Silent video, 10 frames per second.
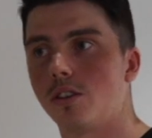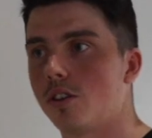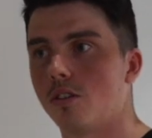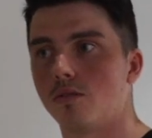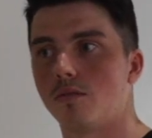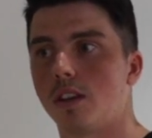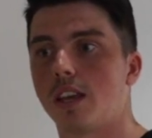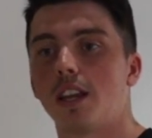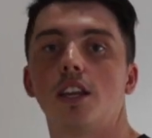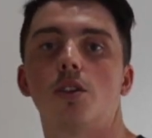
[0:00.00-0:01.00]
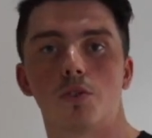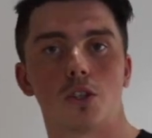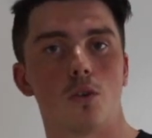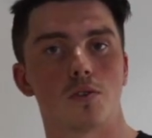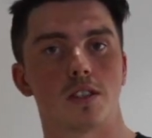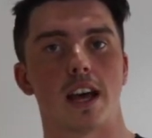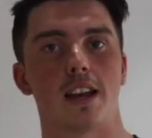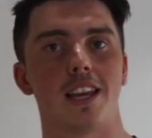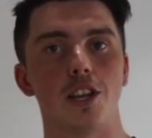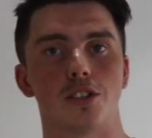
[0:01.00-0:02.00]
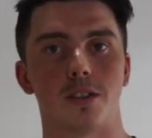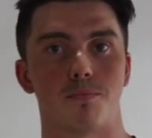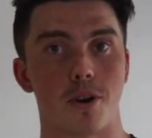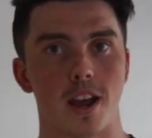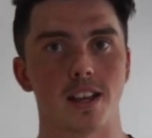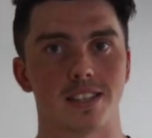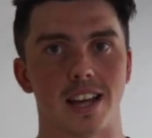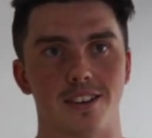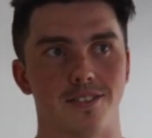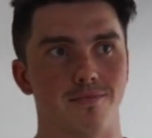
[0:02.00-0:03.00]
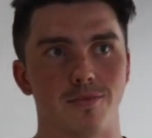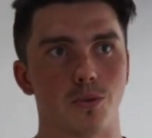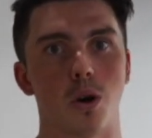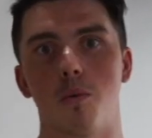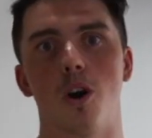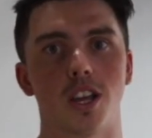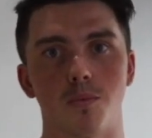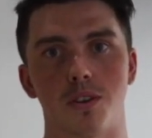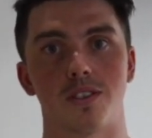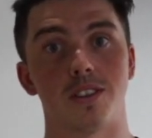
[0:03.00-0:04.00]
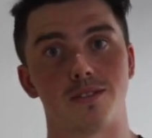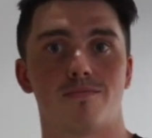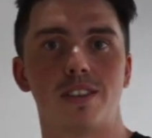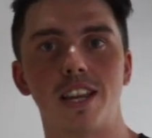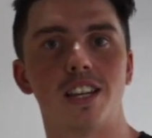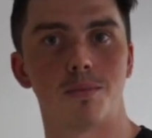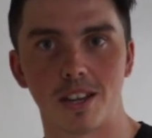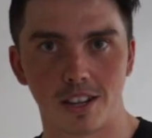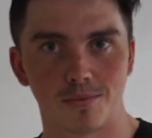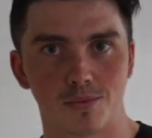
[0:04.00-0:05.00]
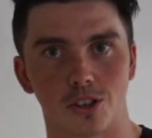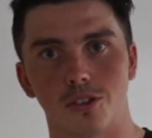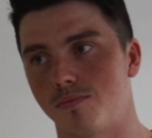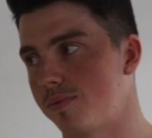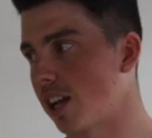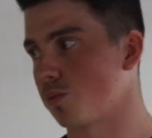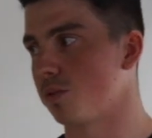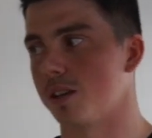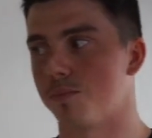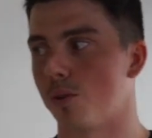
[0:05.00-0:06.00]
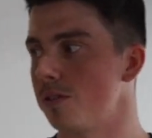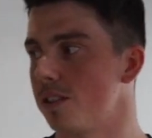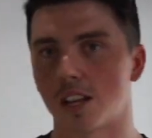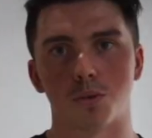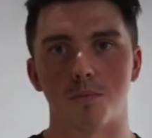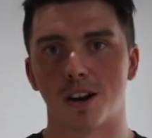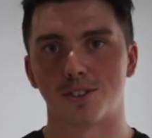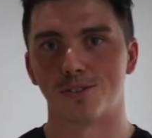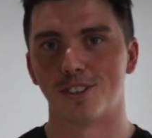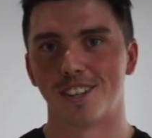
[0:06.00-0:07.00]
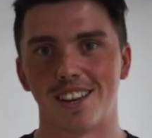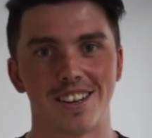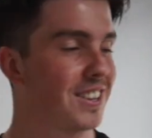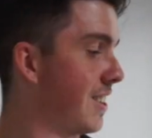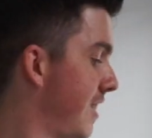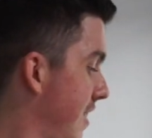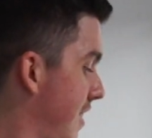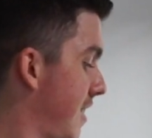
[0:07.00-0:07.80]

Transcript: you know, hitting the results that each of the brands that we're working with is needing to be hitting. So that's really important, and that's what Mark's doing in there. One thing that